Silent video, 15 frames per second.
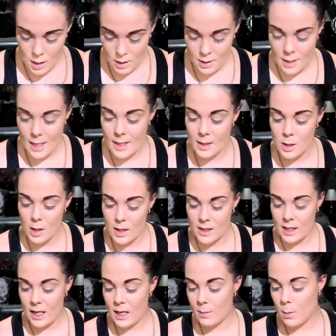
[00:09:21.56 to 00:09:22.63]
Next I
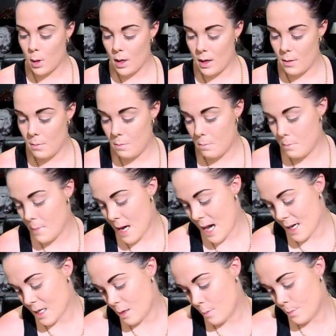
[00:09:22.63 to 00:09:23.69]
take my
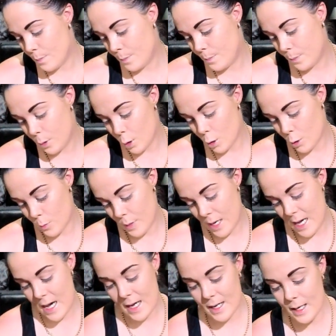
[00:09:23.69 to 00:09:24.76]
MAC Blot
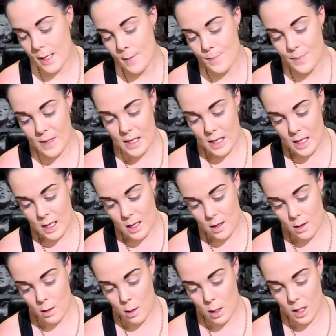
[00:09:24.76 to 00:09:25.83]
Powder
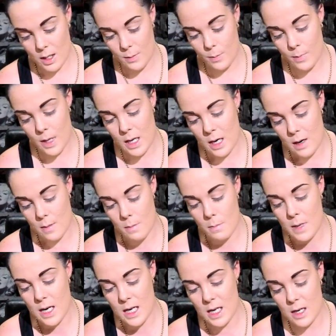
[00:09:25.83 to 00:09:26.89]
I'm in
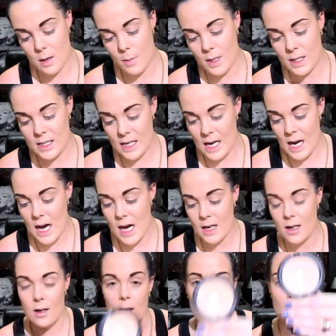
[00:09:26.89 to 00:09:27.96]
medium
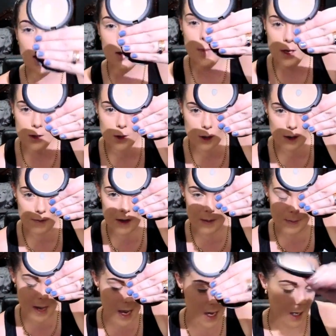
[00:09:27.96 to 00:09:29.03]
dark. Oh my god, I've
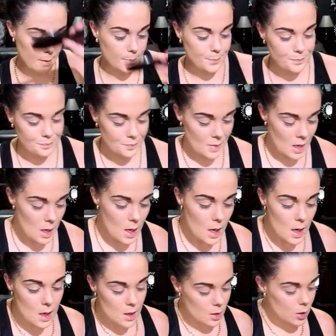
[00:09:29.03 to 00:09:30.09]
hit pan.
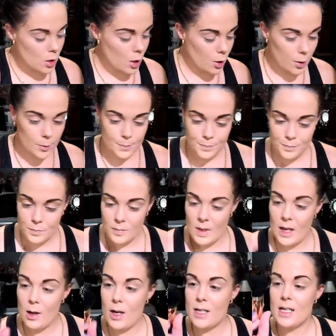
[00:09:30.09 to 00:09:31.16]
So,
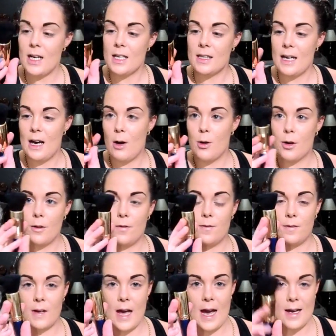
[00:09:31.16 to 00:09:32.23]
and I take that on a
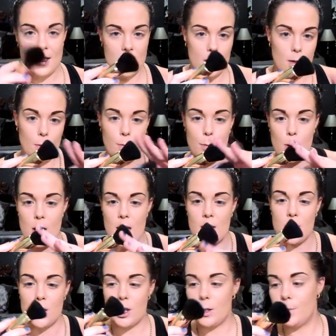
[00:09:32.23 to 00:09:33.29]
flat
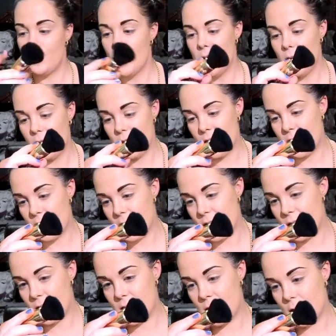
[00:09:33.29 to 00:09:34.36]
brush. This
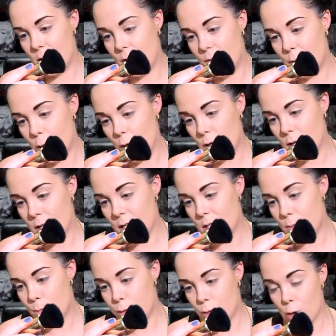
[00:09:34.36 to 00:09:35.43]
is the Furless
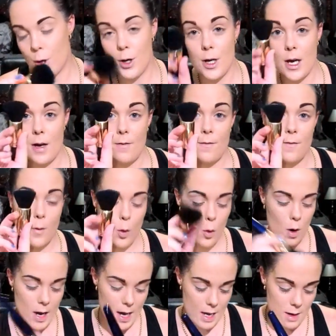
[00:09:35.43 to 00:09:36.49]
Pro
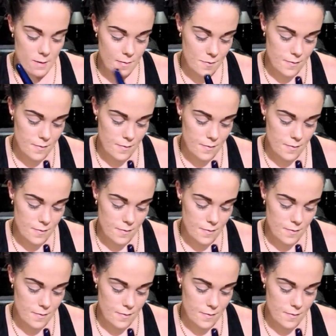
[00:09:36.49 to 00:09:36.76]
4F.